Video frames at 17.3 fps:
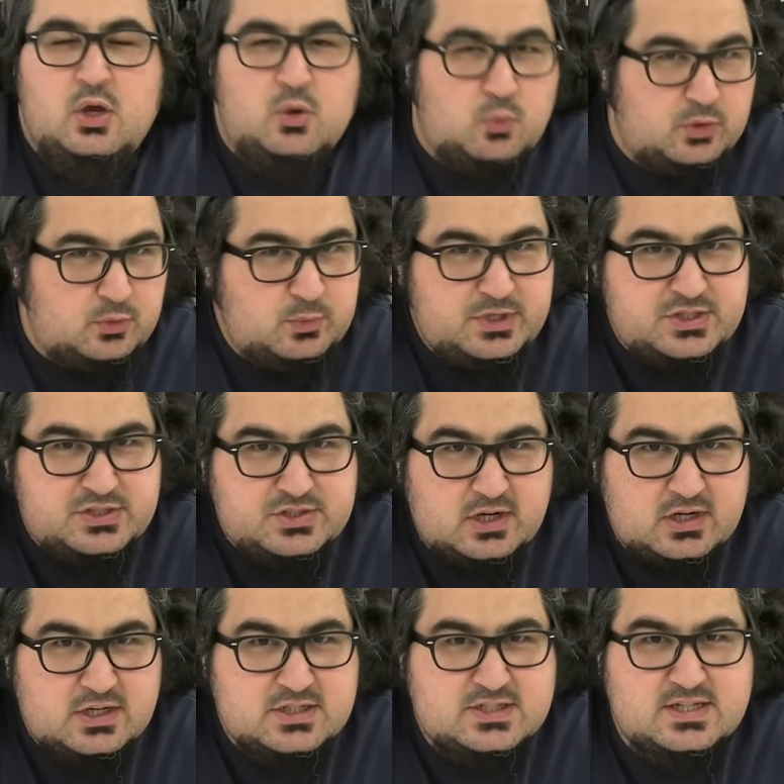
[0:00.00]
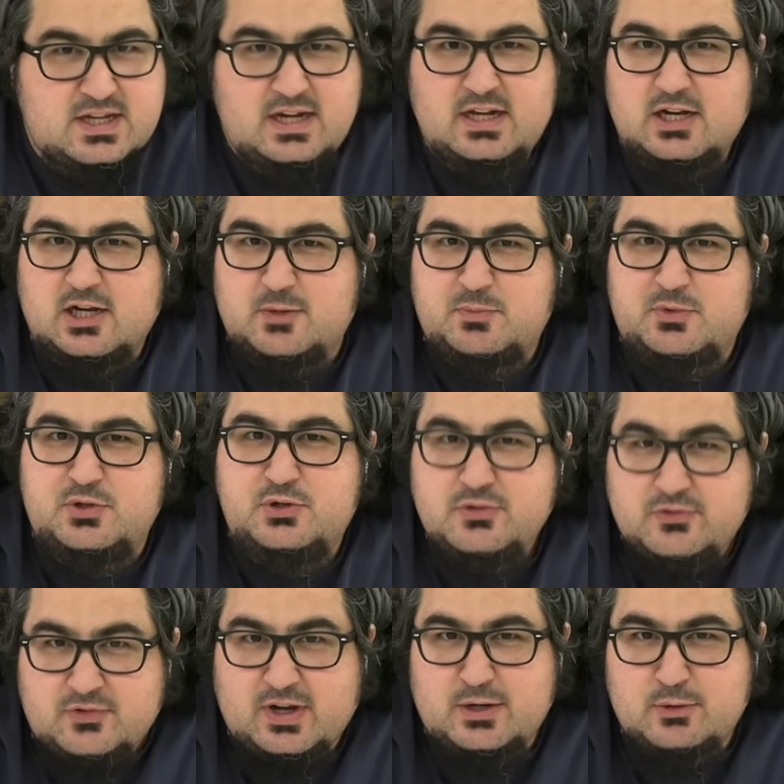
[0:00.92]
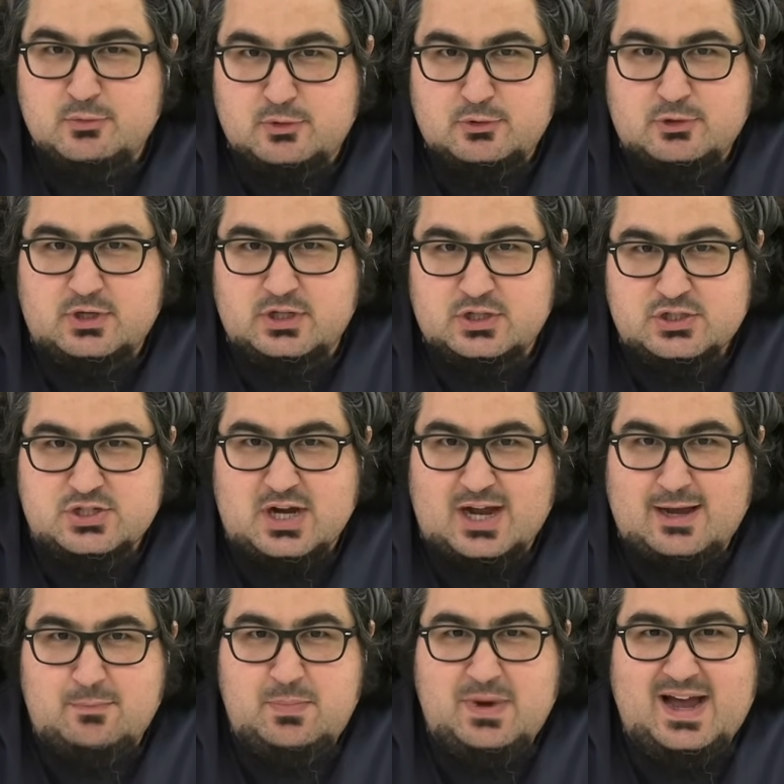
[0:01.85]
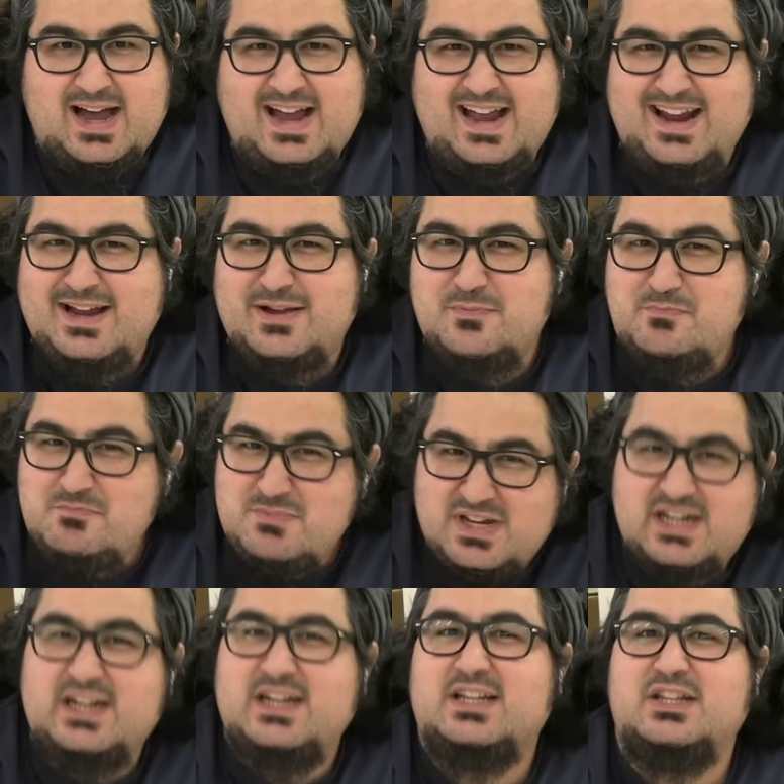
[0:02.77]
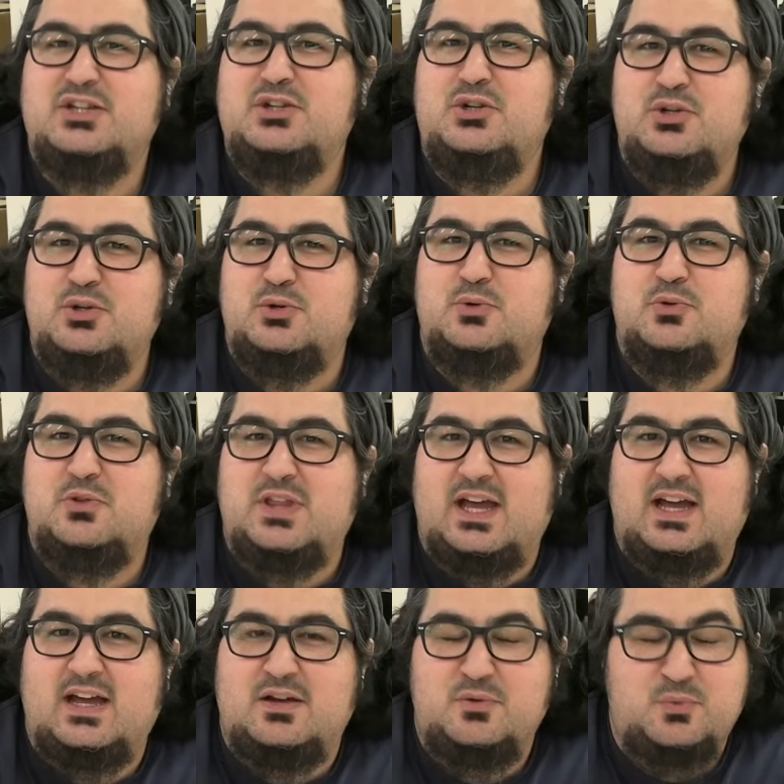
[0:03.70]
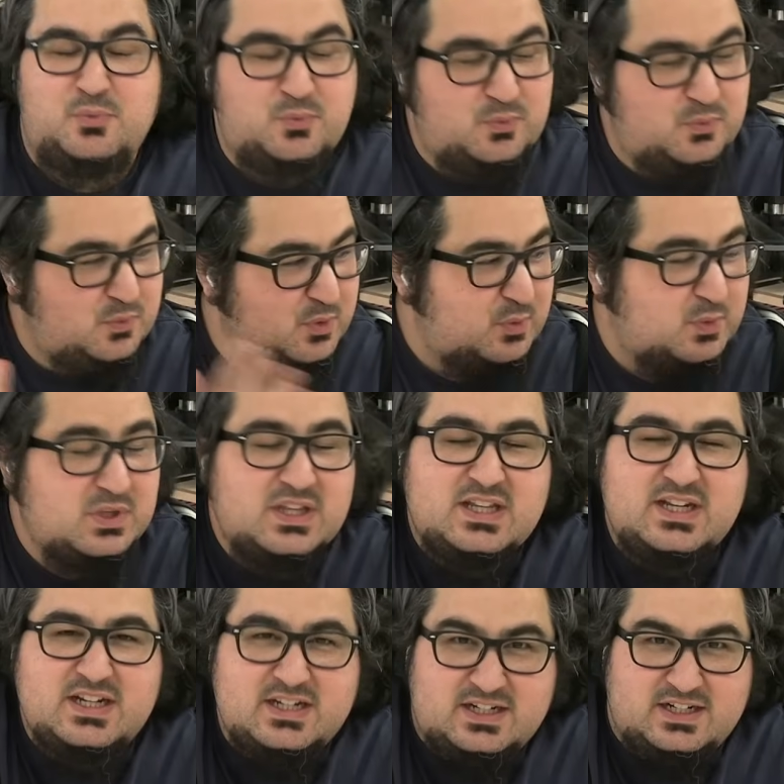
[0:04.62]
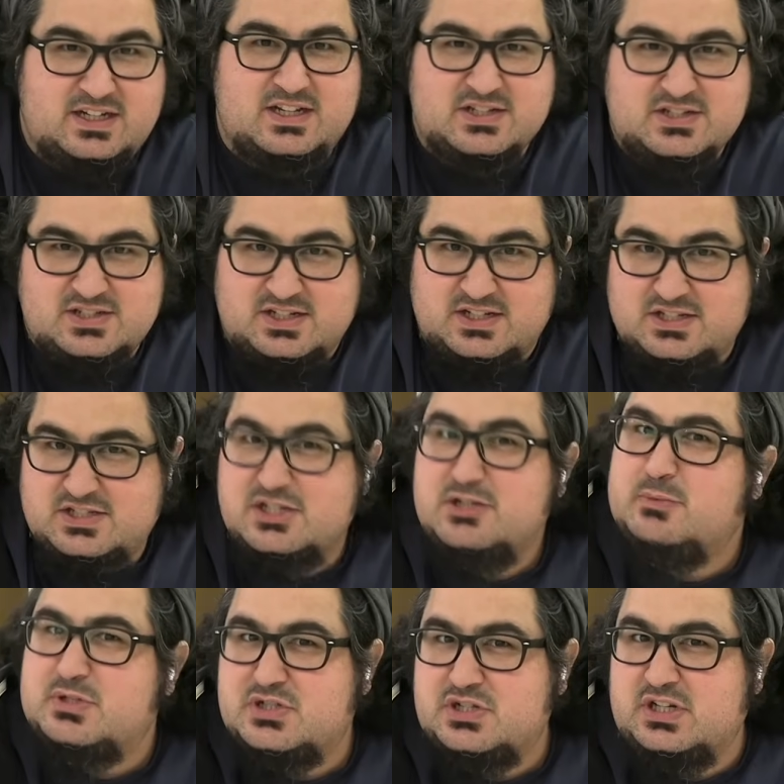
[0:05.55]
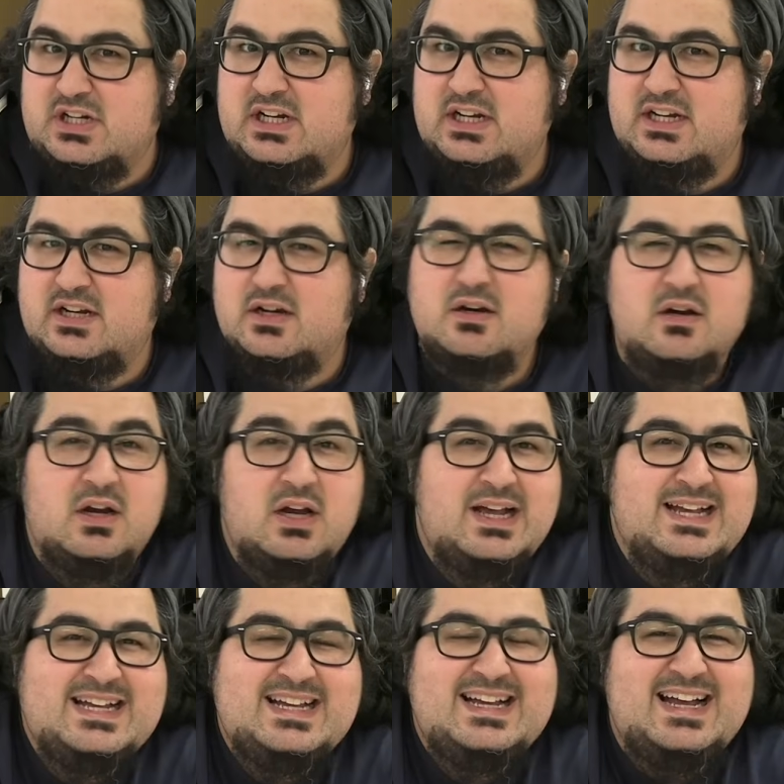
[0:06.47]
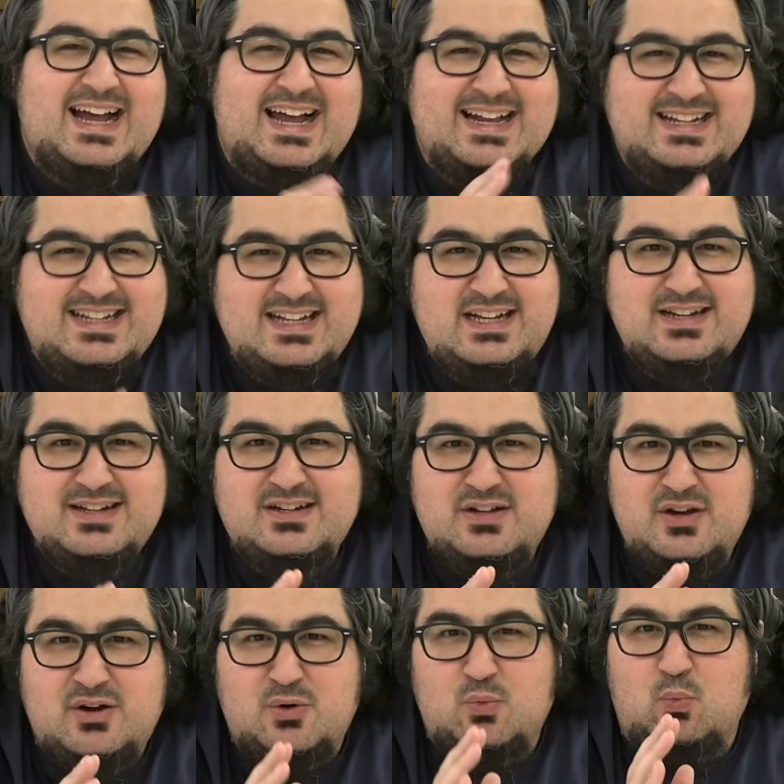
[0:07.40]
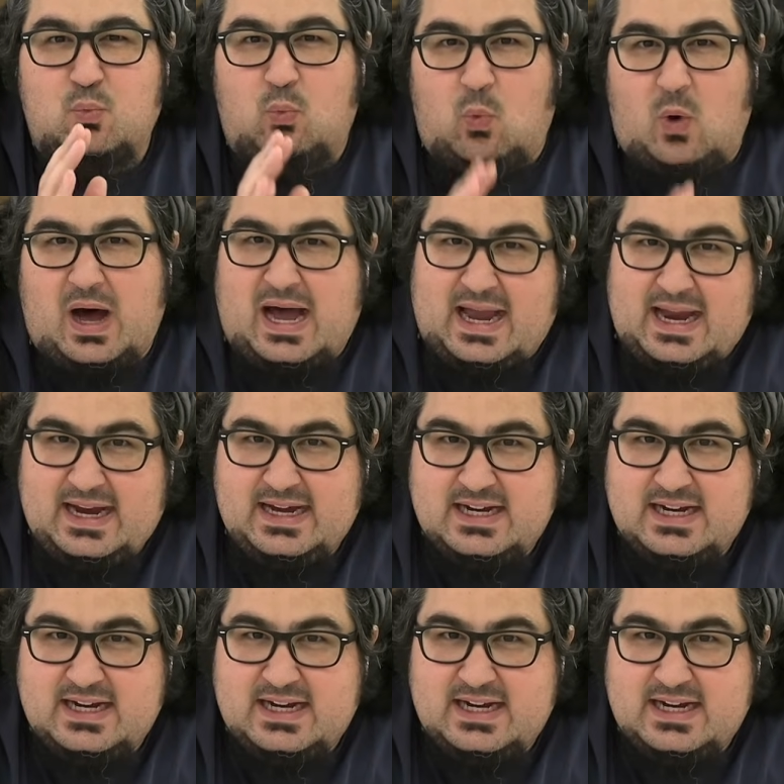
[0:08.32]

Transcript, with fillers: When we started setting up the new fine woodworking shop, I immediately knew that we really needed to get a CNC machine in here. I didn't know why.